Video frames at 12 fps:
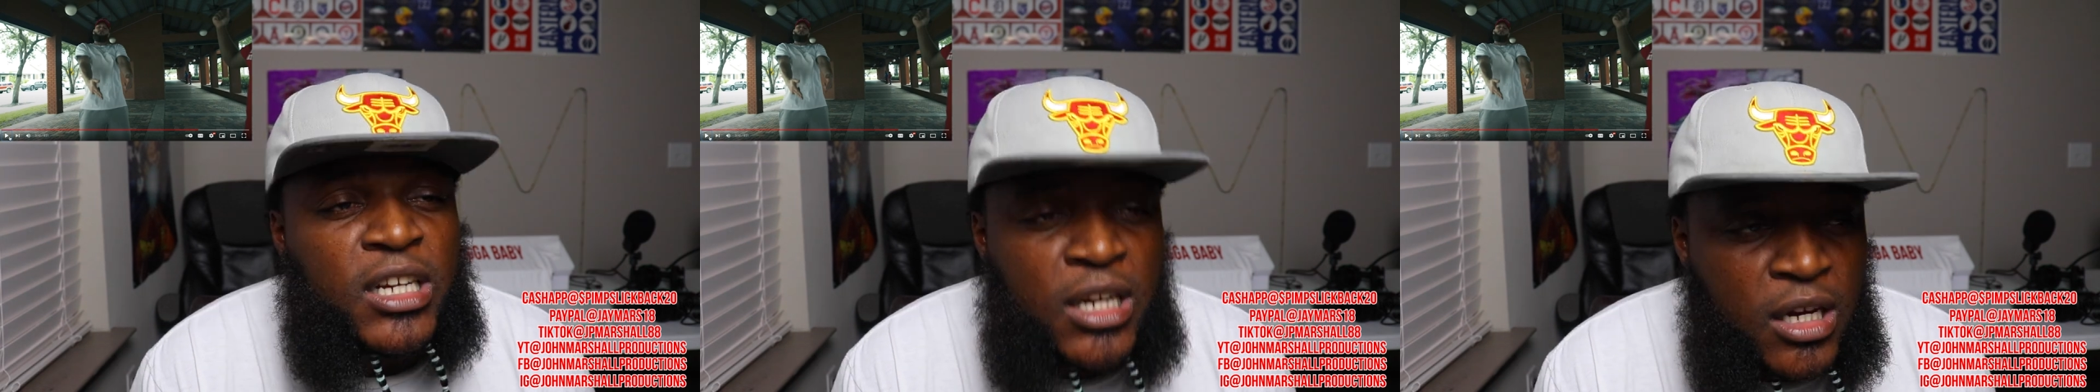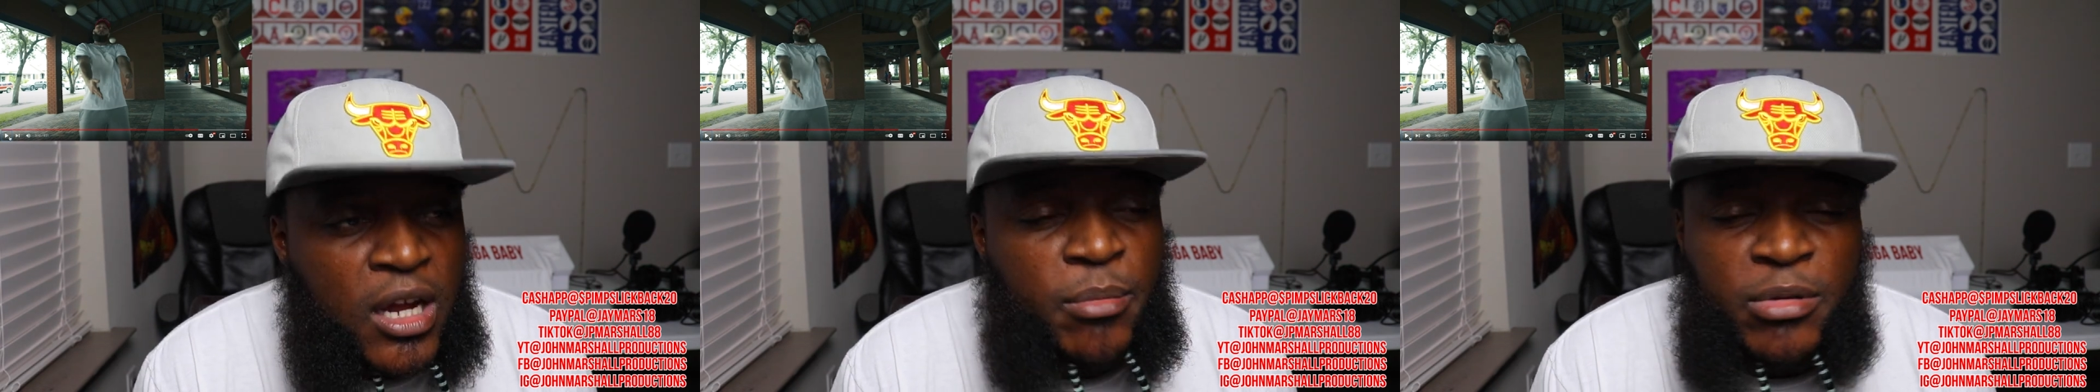
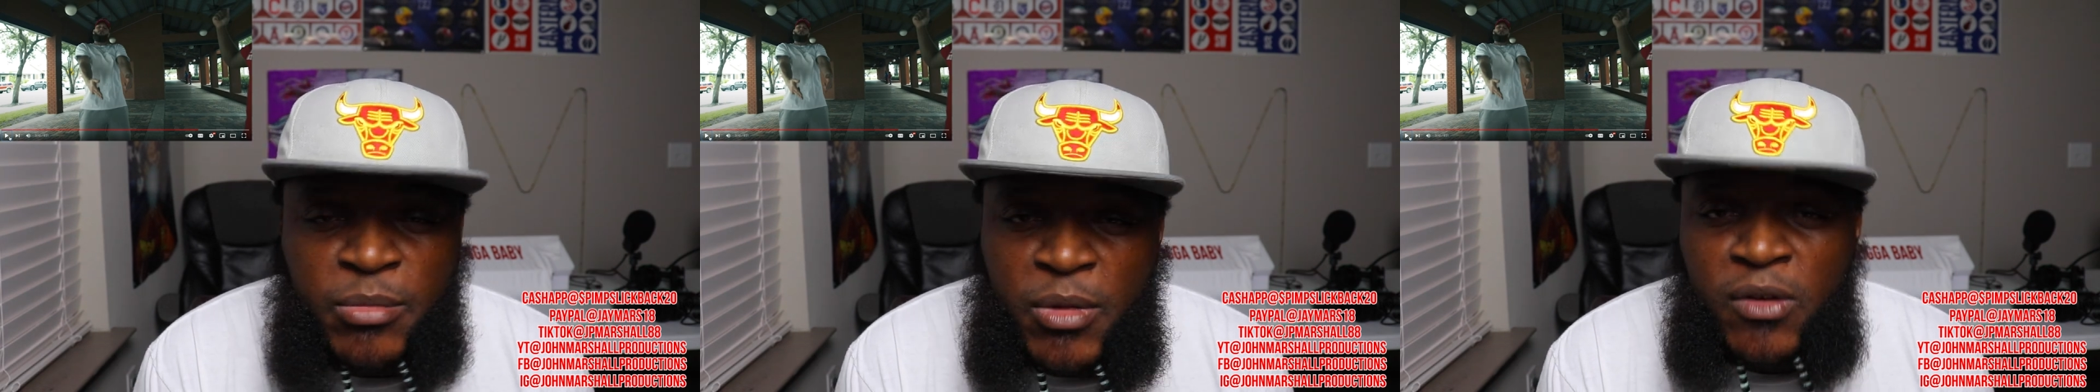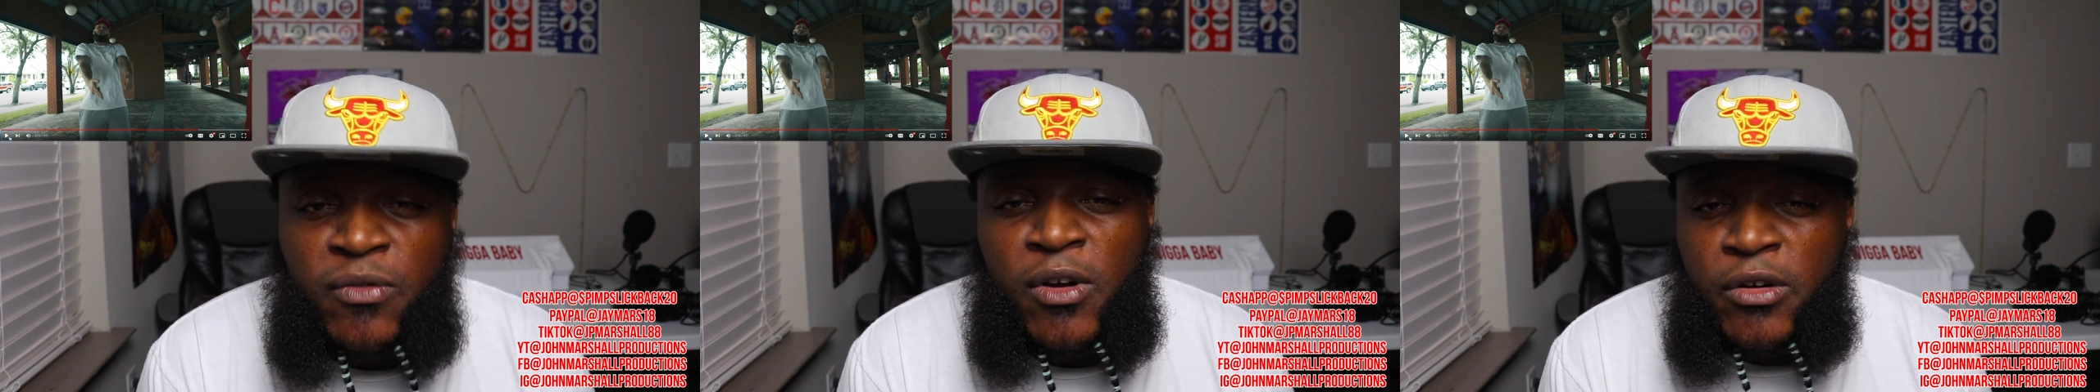another couple of
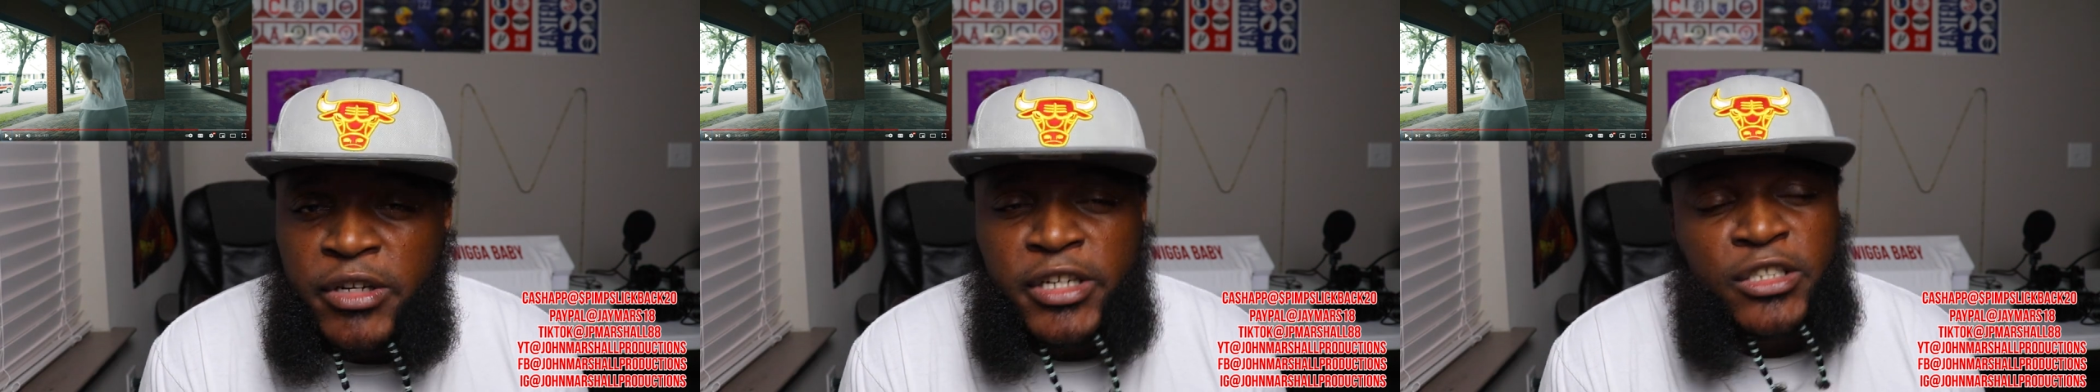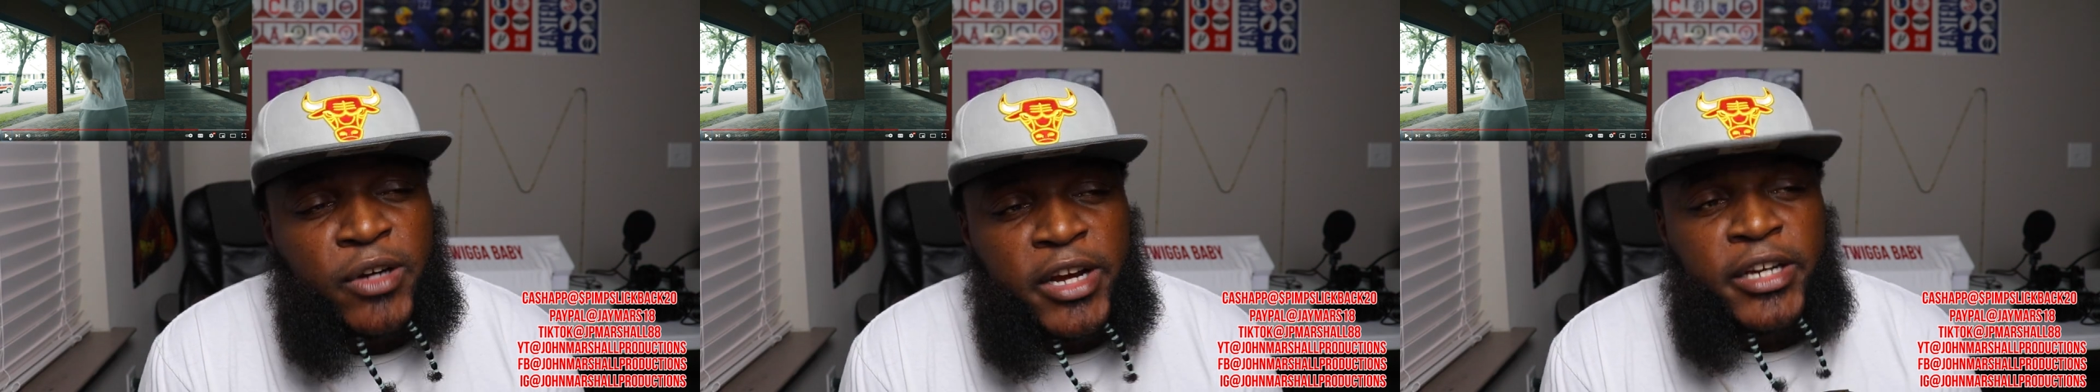more four
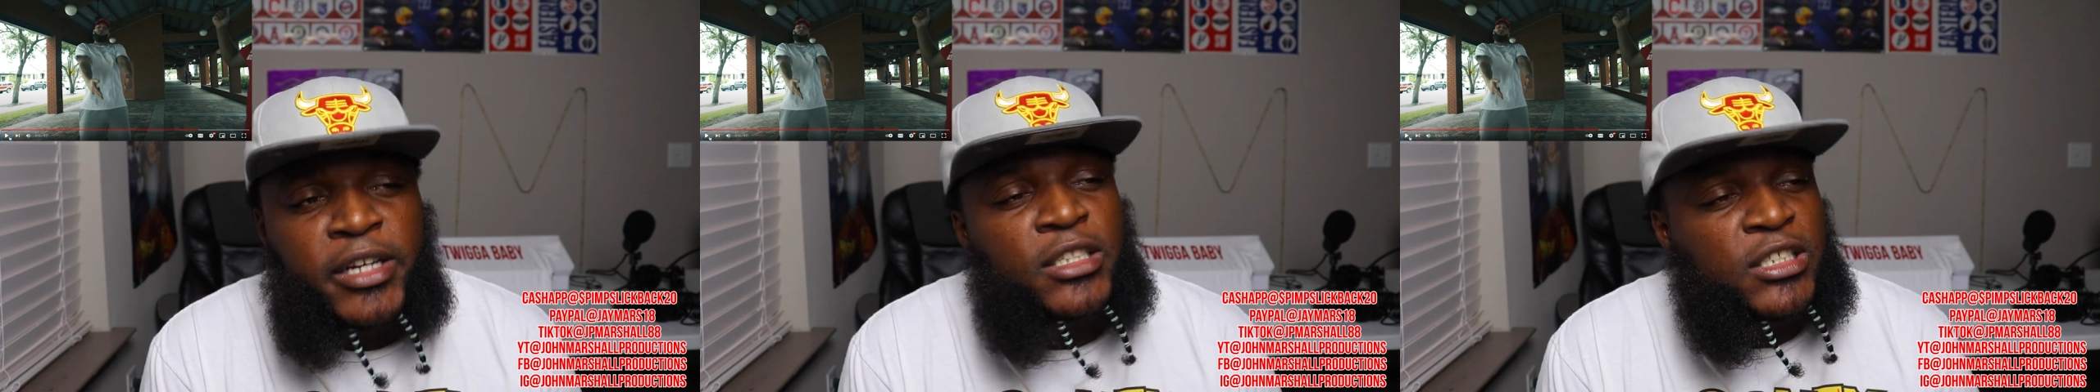years, great years.